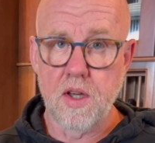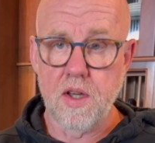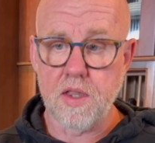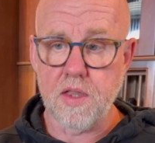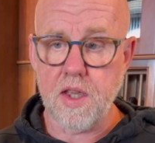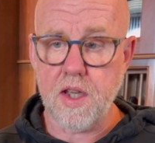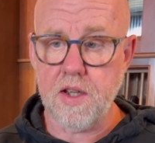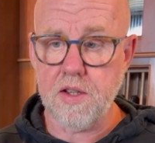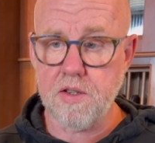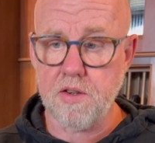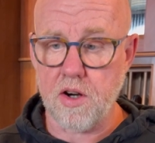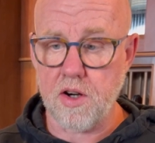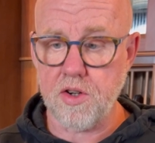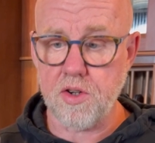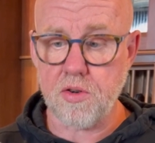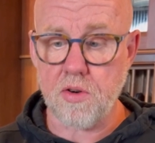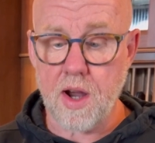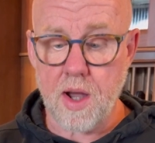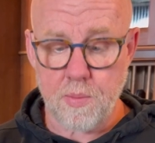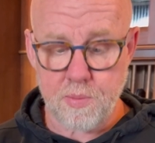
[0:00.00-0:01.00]
These are
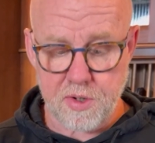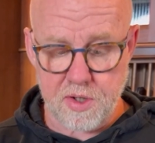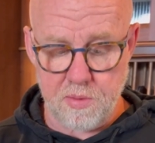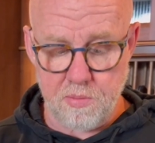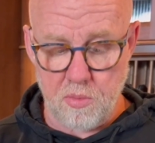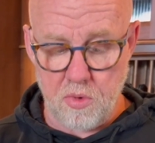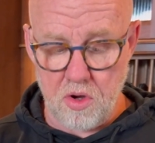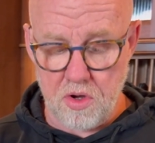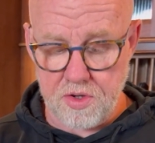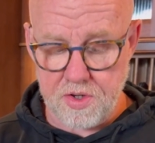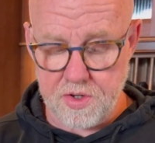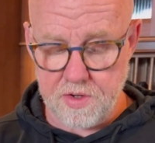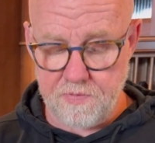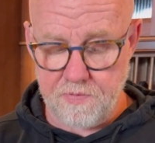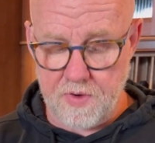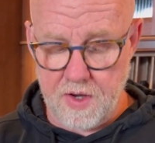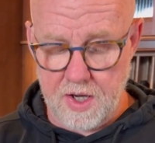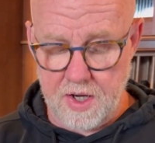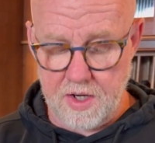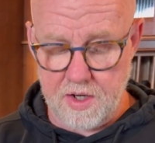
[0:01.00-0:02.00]
drops
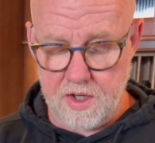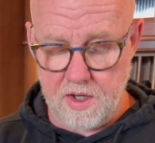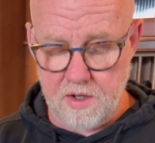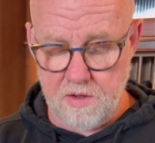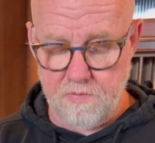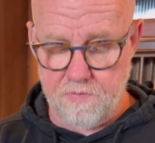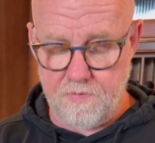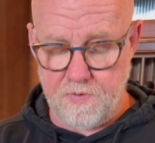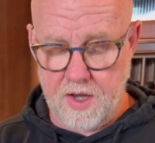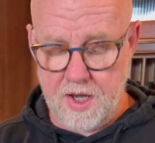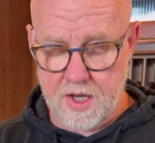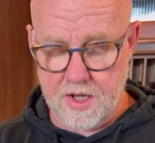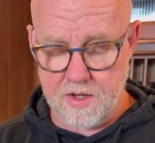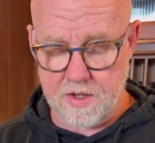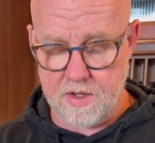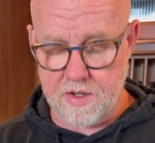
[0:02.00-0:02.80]
emulsified in fat.